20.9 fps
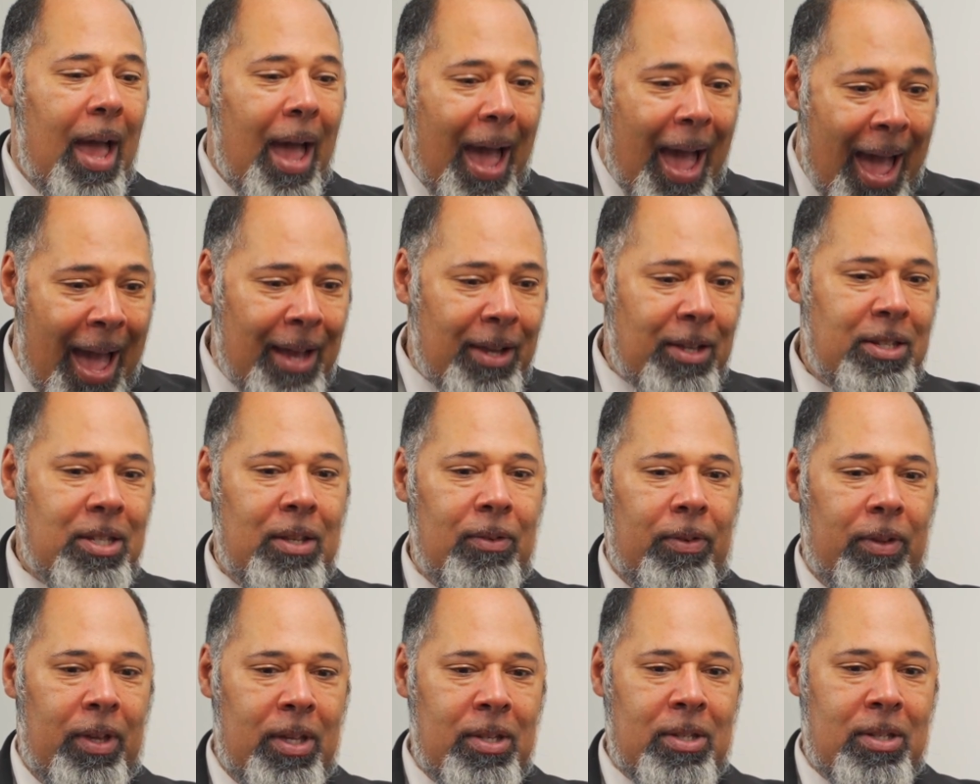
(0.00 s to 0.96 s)

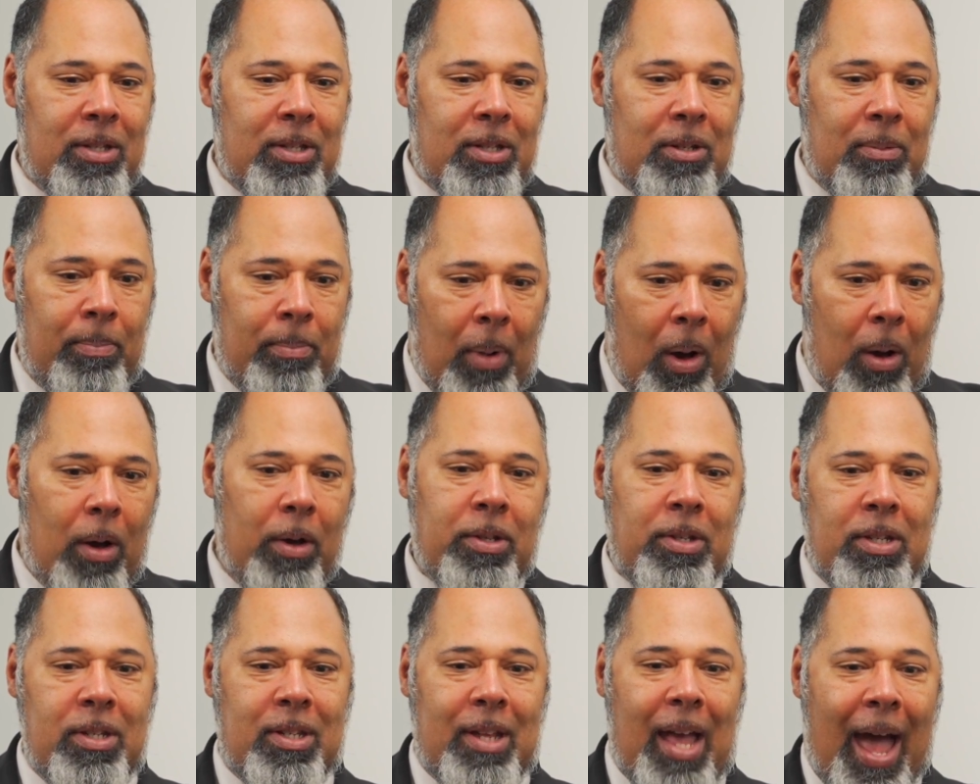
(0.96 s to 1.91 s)
Activists,
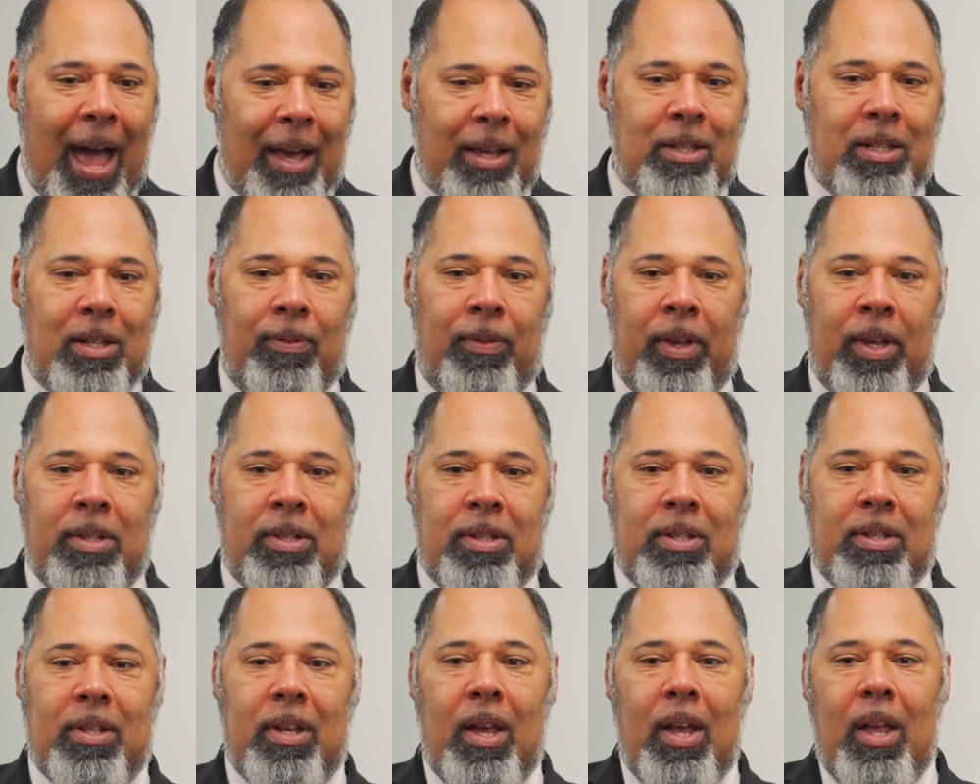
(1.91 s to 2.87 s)
Marxist
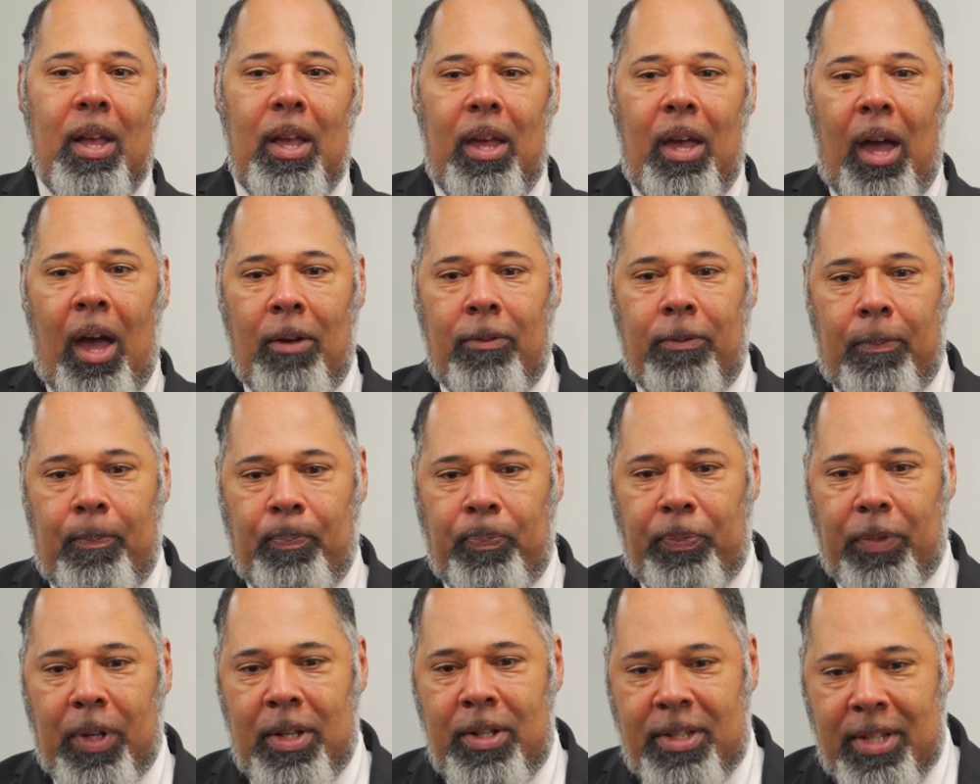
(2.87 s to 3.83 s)
activists, have
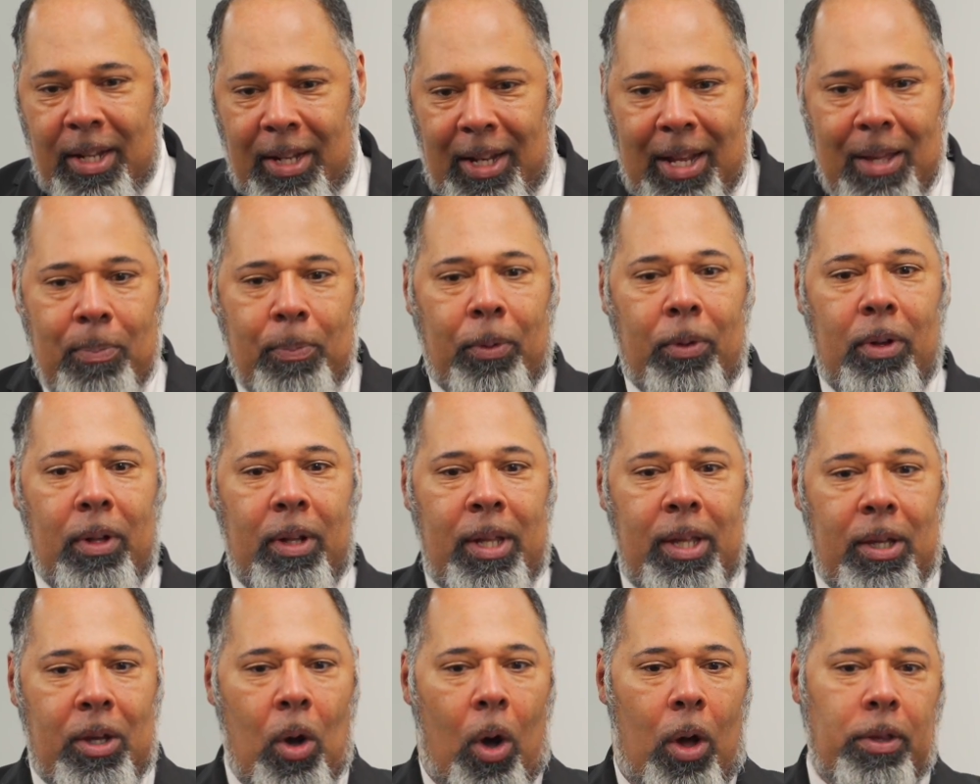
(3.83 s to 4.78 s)
deliberately
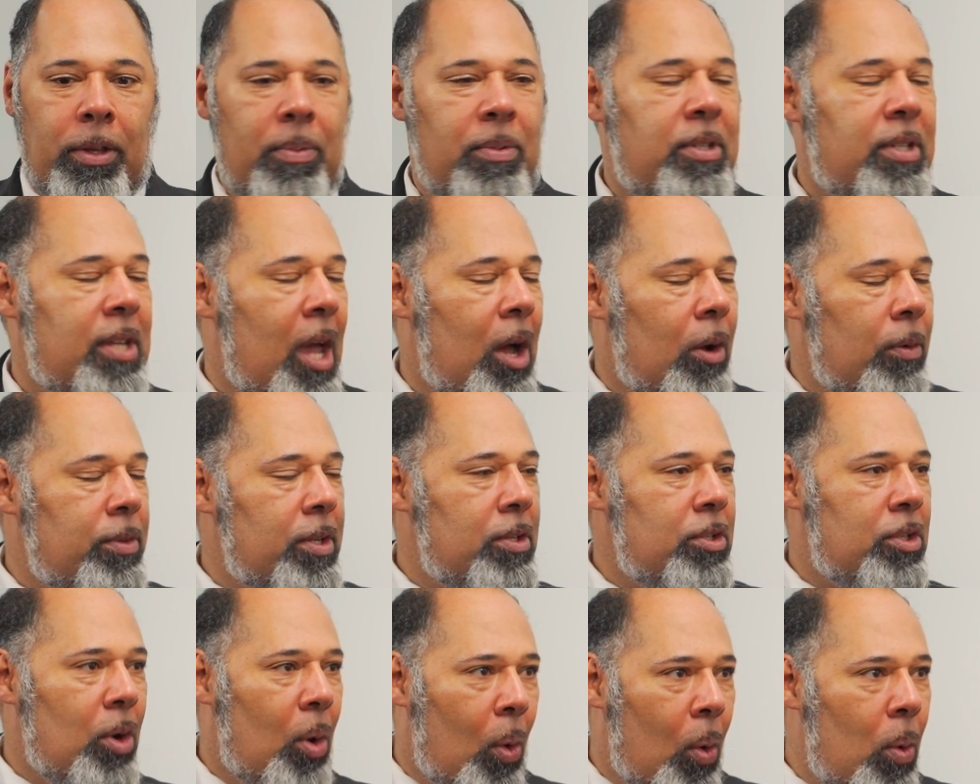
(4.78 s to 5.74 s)
got themselves
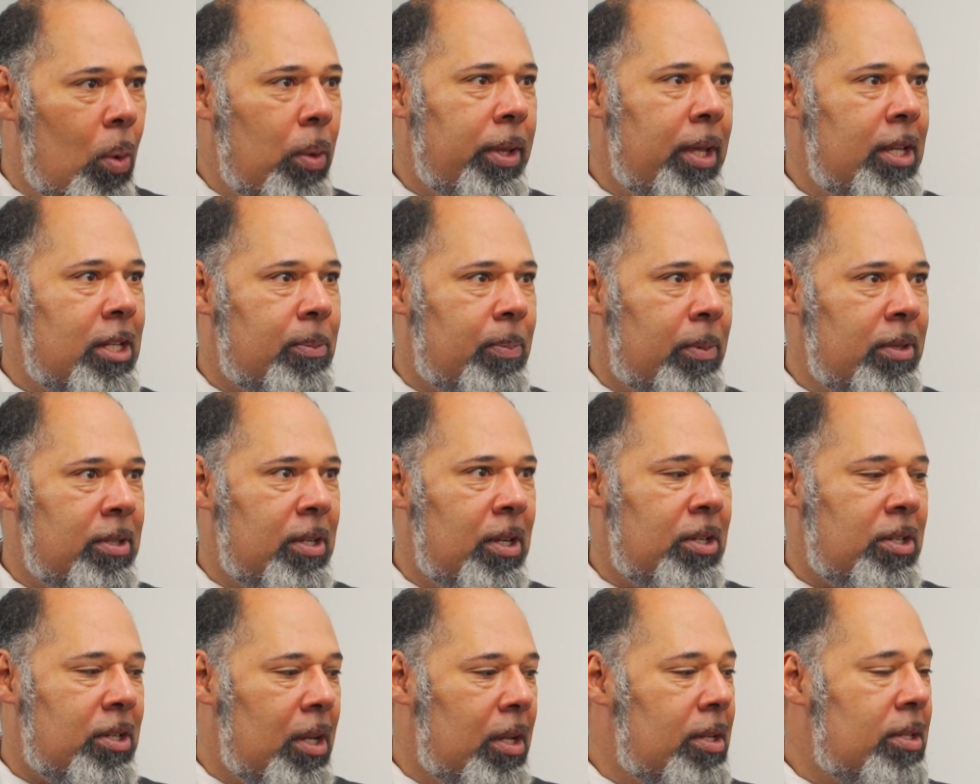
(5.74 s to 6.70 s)
into all these
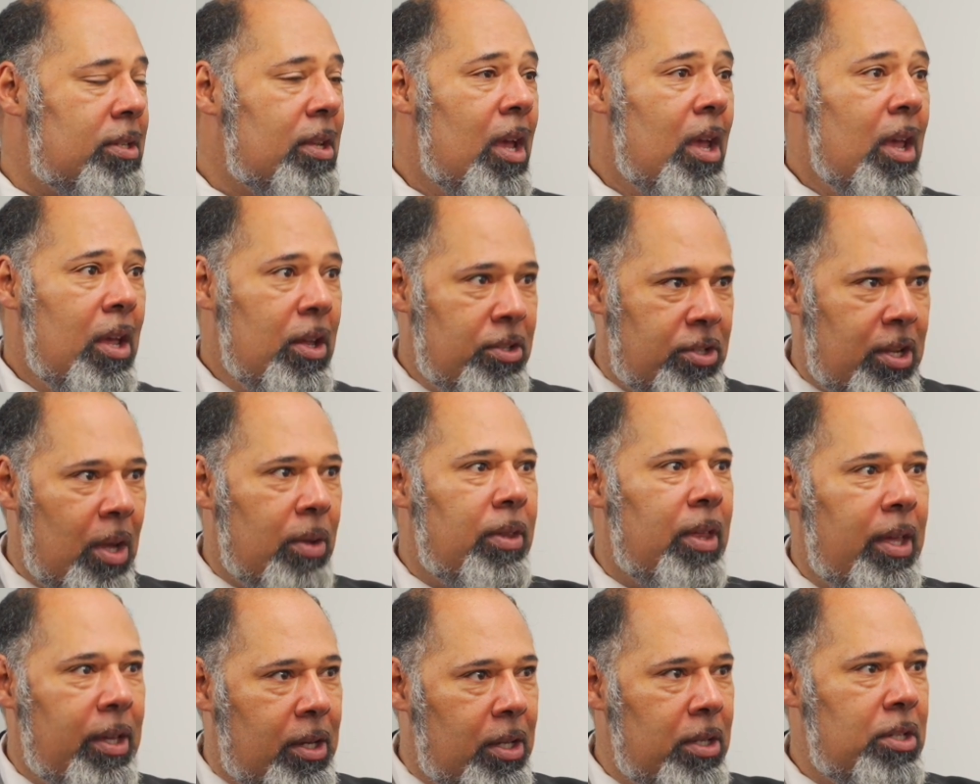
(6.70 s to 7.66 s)
positions so
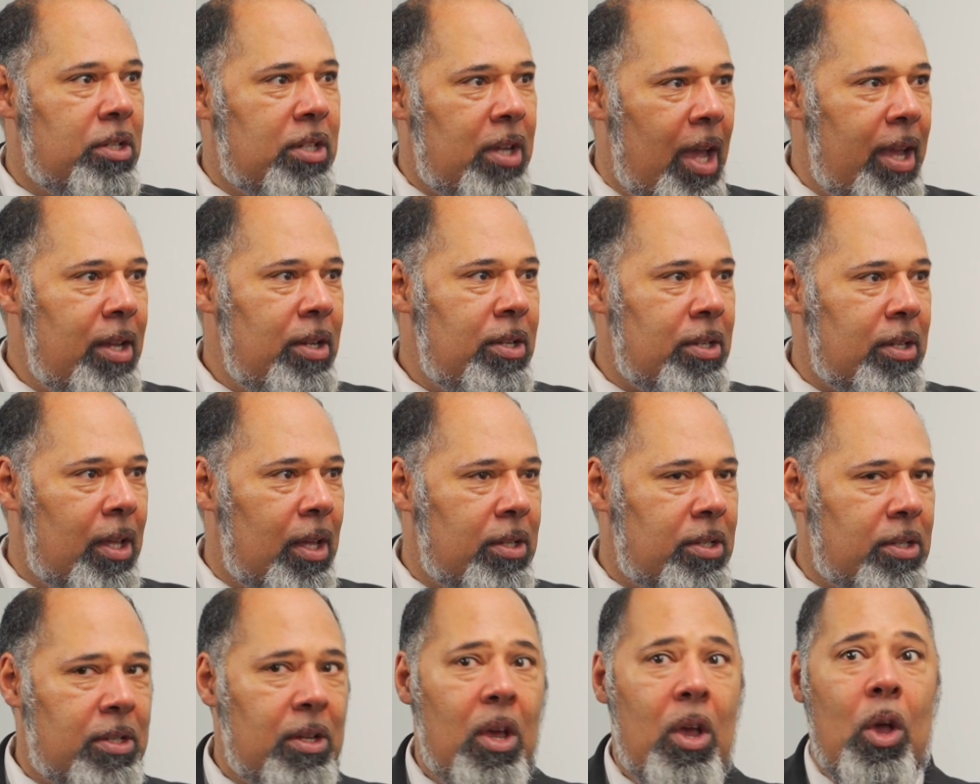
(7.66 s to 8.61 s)
they can change
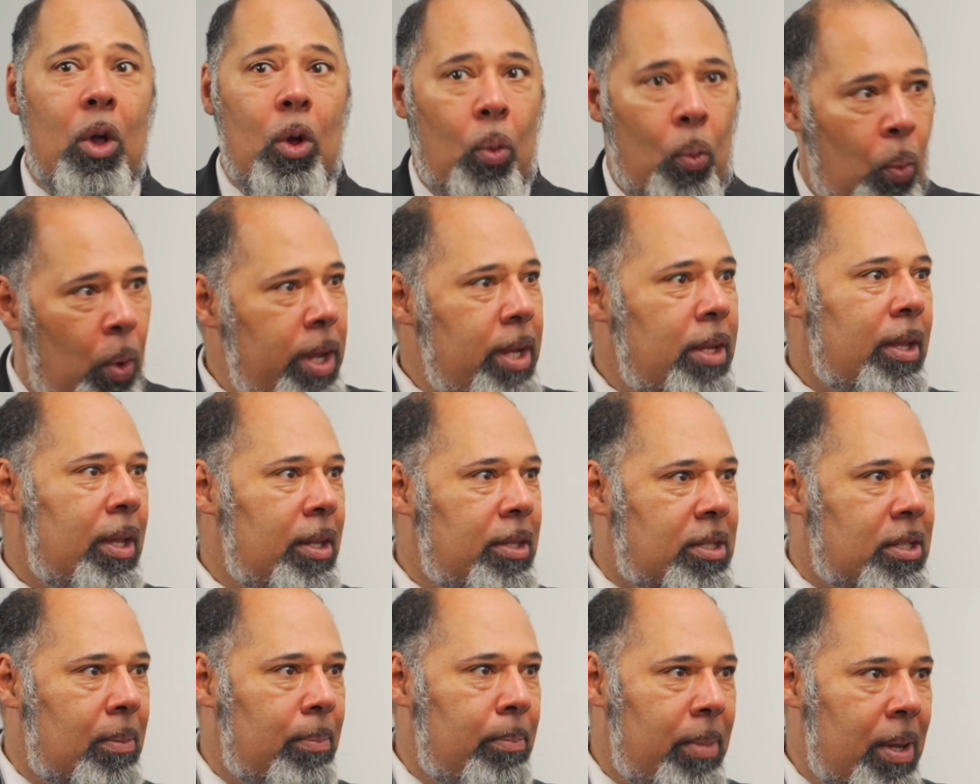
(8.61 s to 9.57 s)
this. We need
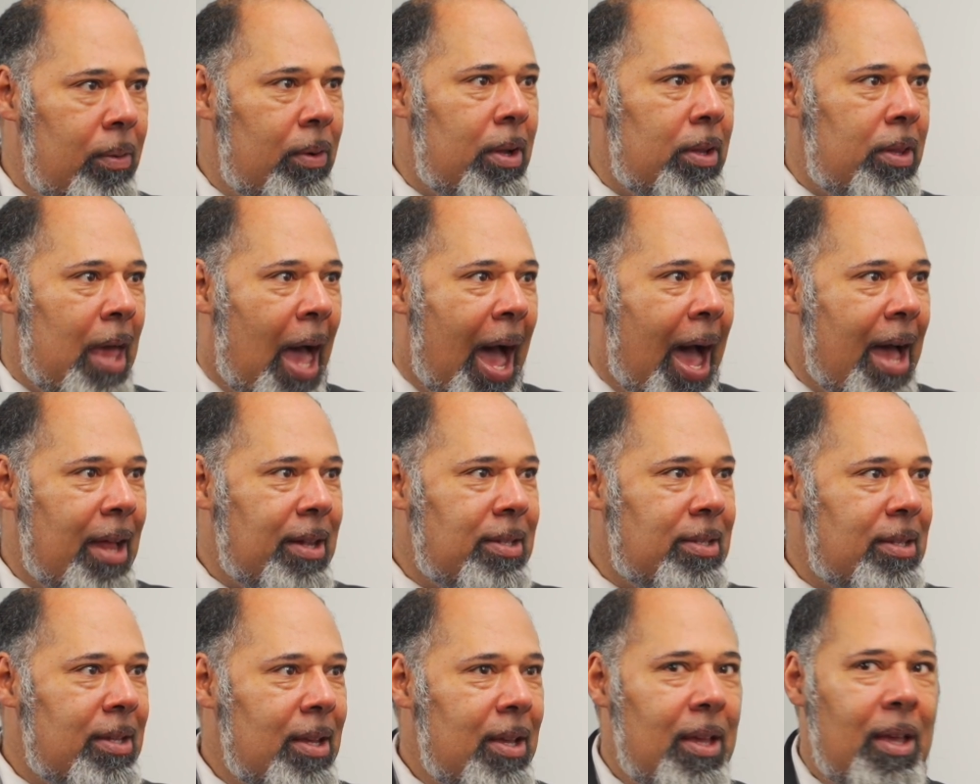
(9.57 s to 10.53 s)
to mirror that,
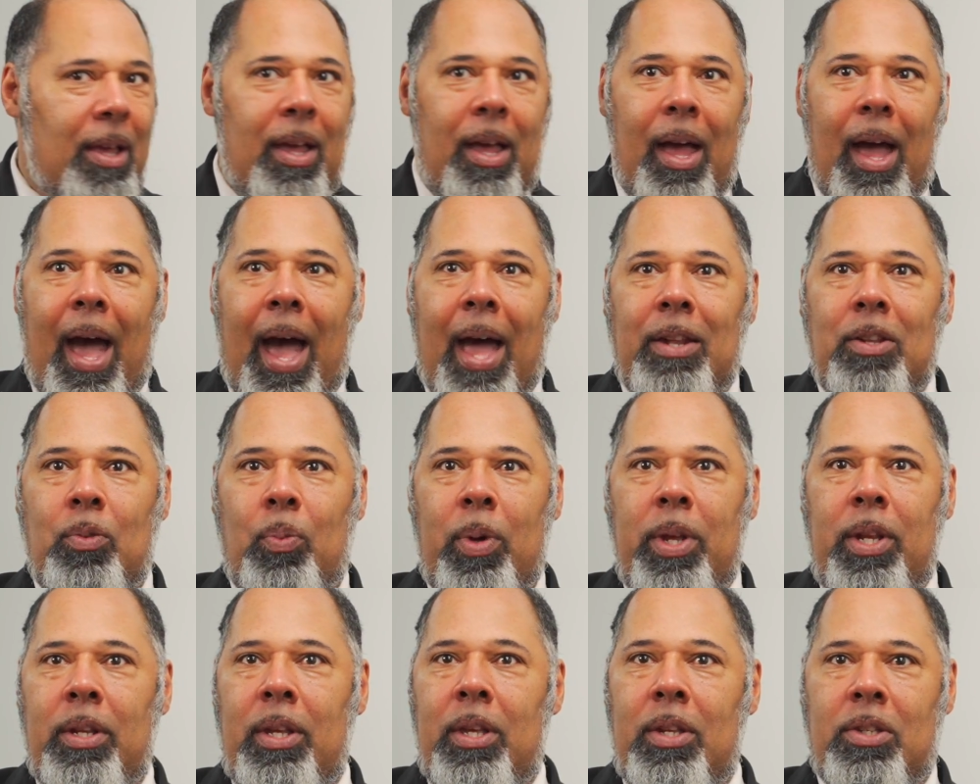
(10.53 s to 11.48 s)
and we
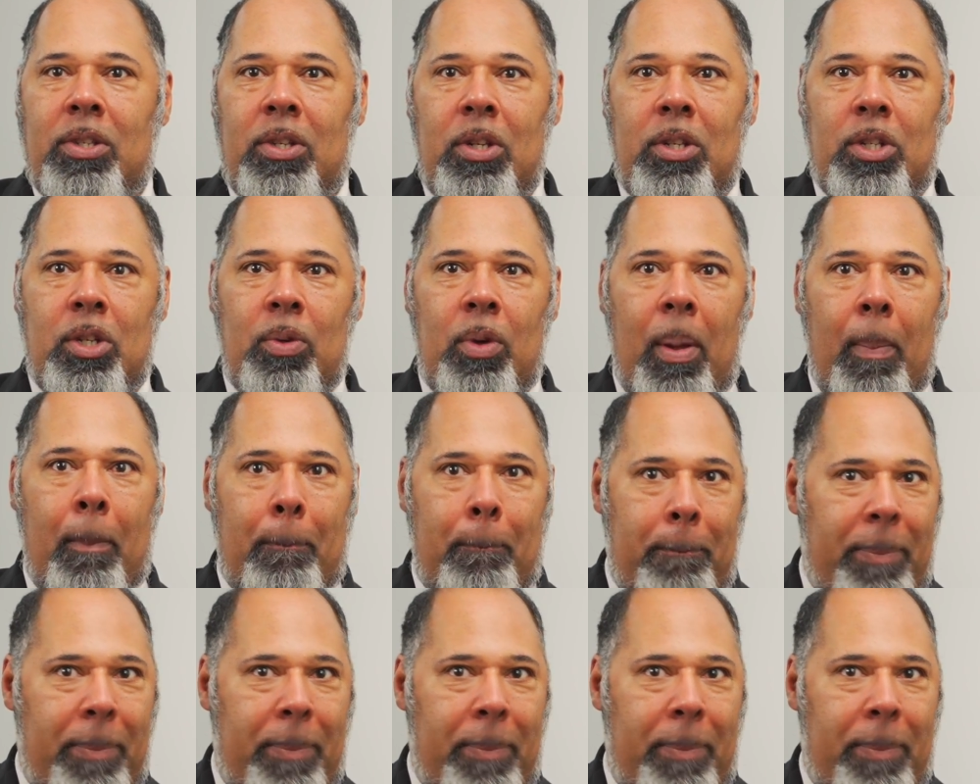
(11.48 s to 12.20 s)
need to do it